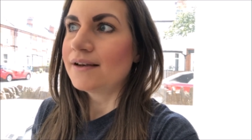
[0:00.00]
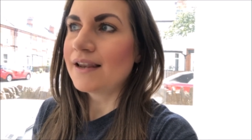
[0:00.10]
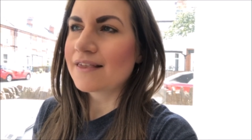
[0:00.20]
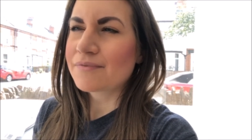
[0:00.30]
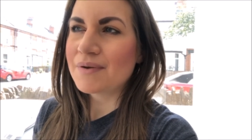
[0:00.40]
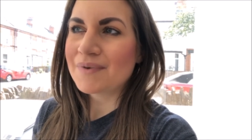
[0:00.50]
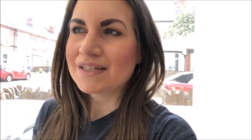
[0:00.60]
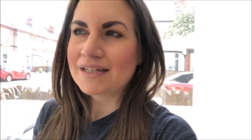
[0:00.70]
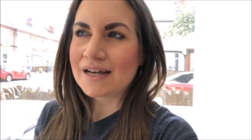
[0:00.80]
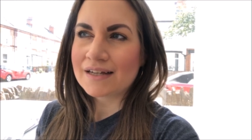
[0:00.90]
last week my
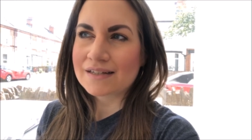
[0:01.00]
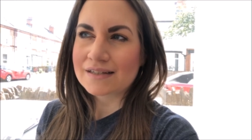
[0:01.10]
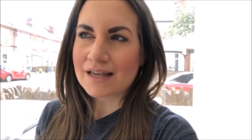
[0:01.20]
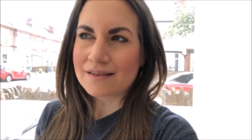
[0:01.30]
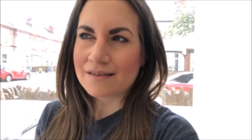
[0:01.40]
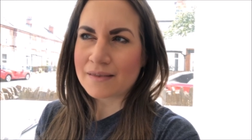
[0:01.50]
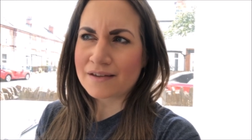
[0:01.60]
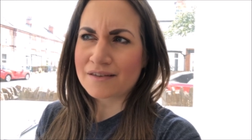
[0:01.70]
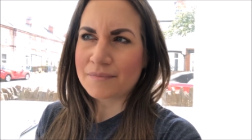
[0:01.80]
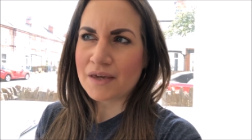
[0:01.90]
dad said
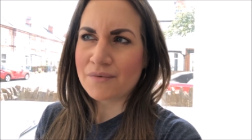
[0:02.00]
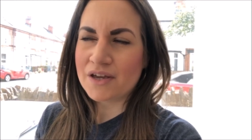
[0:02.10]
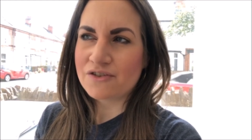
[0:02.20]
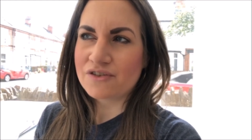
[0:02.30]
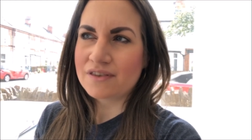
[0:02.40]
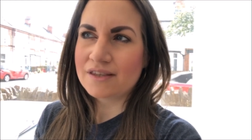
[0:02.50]
something to me which